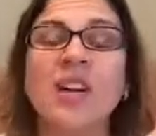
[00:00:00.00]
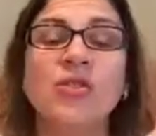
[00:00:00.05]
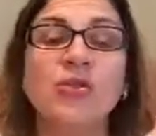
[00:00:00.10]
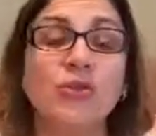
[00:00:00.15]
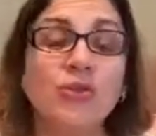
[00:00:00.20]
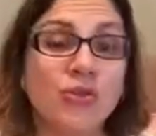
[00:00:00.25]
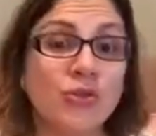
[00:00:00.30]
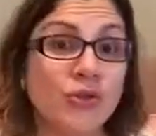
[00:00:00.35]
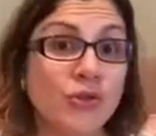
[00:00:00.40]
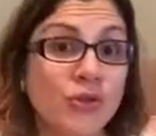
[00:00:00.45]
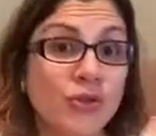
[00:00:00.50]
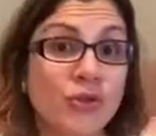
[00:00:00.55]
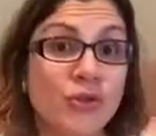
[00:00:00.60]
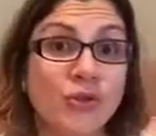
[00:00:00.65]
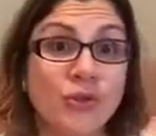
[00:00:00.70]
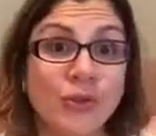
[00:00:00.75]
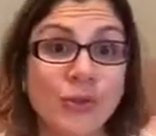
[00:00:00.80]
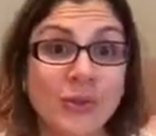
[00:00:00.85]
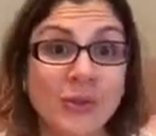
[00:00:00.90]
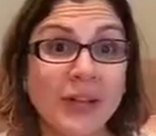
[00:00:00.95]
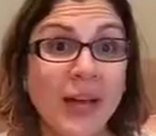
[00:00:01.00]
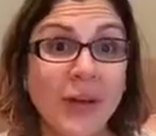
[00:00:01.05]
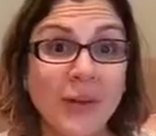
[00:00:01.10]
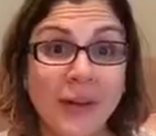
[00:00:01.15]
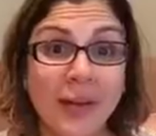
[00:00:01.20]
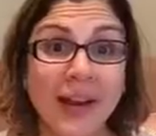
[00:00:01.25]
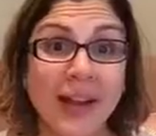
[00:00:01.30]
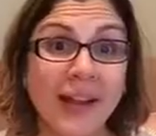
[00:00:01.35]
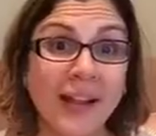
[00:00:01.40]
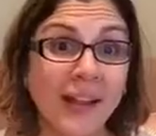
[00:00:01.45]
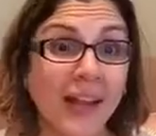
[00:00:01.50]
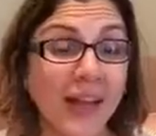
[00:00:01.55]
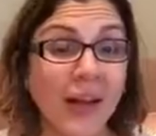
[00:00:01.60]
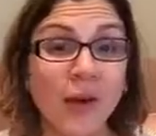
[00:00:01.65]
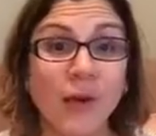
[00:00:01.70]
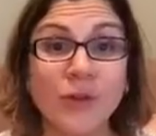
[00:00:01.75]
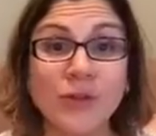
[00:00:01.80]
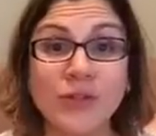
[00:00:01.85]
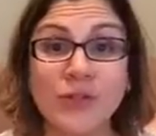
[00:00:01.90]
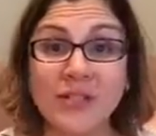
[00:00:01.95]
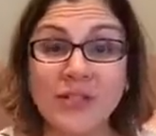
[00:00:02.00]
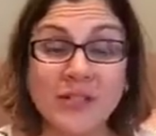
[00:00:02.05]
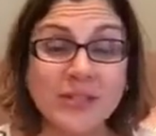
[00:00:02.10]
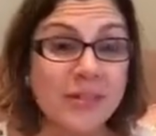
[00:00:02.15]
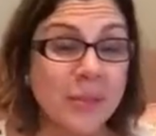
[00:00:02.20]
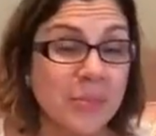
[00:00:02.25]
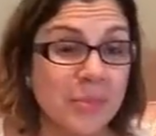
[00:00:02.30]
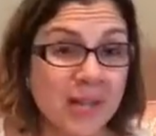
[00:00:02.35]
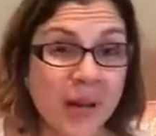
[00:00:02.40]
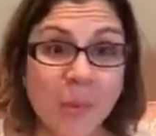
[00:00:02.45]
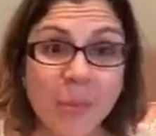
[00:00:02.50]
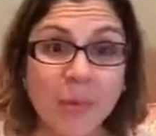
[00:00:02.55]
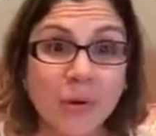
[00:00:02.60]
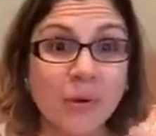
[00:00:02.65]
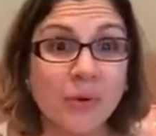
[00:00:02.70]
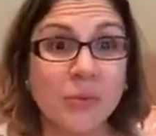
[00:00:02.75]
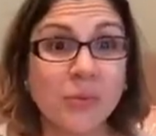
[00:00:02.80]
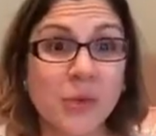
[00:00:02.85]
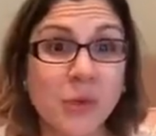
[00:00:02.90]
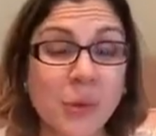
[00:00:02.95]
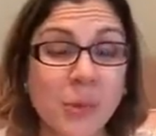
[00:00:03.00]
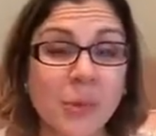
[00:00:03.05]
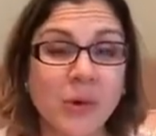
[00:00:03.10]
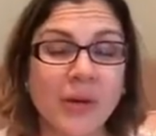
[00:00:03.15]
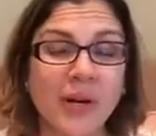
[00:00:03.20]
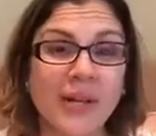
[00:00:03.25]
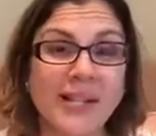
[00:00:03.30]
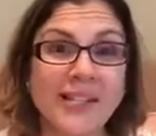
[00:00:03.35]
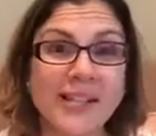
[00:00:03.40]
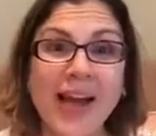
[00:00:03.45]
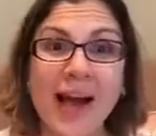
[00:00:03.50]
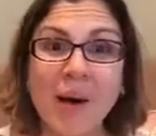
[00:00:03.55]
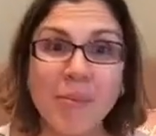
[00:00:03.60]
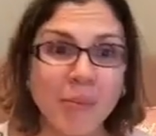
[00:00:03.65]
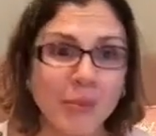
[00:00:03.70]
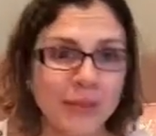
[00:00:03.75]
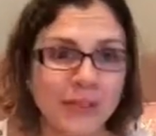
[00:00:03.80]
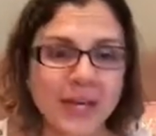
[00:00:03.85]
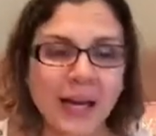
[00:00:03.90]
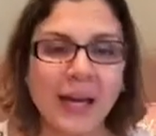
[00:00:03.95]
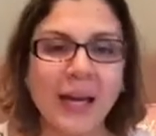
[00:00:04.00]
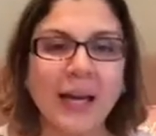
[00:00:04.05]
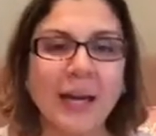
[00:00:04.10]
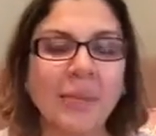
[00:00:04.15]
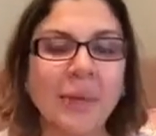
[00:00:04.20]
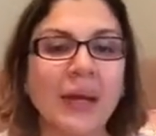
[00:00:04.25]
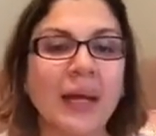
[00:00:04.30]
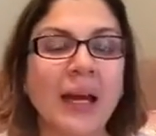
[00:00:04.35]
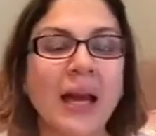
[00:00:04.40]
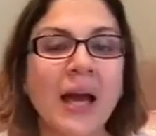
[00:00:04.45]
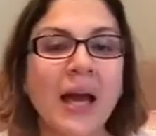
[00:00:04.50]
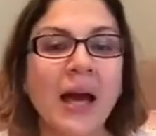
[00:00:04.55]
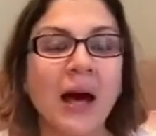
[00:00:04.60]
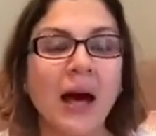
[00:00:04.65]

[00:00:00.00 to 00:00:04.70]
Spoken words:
to now that September and October is apple time, and